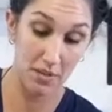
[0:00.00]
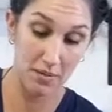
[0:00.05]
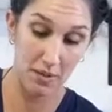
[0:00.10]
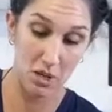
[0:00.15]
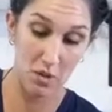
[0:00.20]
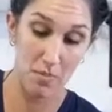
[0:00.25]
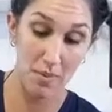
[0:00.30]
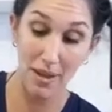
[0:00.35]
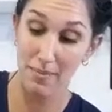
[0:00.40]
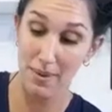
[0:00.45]

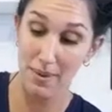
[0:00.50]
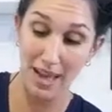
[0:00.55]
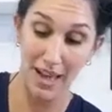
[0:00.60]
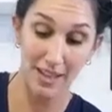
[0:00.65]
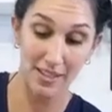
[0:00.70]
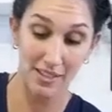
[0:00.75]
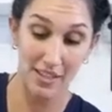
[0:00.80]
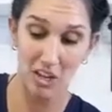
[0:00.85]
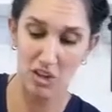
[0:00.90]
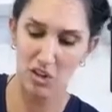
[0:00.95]
you might be
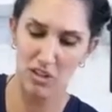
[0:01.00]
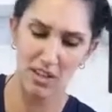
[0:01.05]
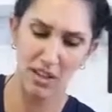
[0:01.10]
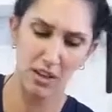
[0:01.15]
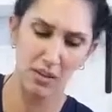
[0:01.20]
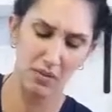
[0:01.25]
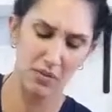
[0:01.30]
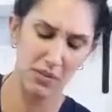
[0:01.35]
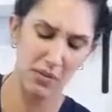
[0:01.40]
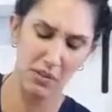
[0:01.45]
asking
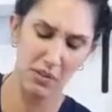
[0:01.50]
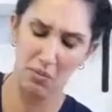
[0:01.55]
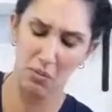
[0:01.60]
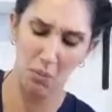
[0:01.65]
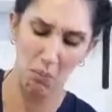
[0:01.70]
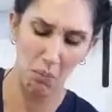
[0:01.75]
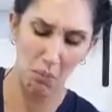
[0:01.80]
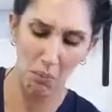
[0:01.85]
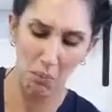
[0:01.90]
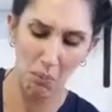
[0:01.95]
yourselves,
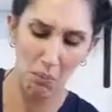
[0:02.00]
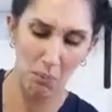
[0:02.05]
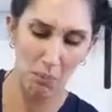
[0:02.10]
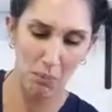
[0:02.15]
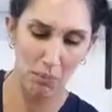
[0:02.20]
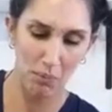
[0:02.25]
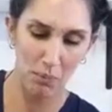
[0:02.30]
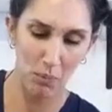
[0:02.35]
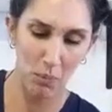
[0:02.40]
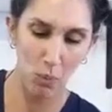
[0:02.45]

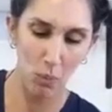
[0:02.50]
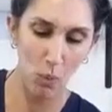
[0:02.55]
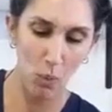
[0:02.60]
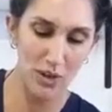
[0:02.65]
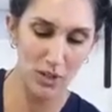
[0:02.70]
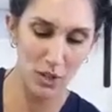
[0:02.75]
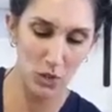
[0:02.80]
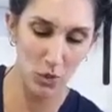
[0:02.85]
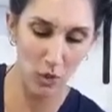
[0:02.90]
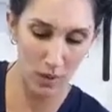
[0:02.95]

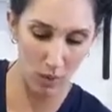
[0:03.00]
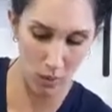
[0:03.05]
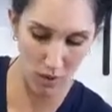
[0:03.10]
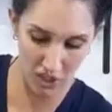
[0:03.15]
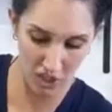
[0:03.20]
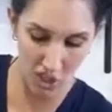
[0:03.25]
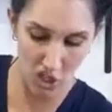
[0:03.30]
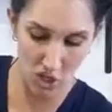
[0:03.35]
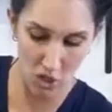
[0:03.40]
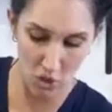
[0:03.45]
what do I want
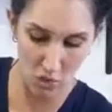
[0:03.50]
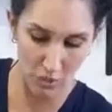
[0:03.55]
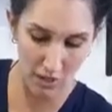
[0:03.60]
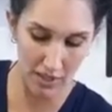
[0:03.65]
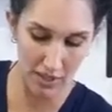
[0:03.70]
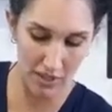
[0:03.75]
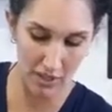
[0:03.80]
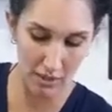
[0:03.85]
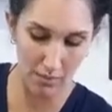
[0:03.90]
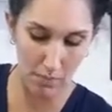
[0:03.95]
to use
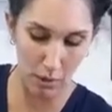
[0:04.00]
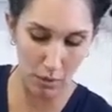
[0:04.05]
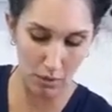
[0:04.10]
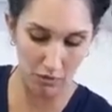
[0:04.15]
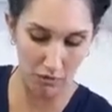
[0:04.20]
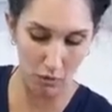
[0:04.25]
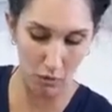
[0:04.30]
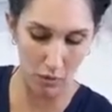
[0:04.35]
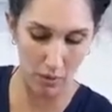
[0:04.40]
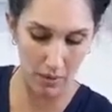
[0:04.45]
this boat
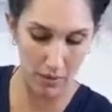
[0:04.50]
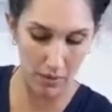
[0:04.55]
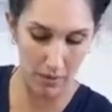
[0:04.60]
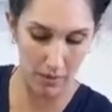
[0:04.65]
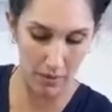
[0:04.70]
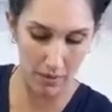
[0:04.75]
for?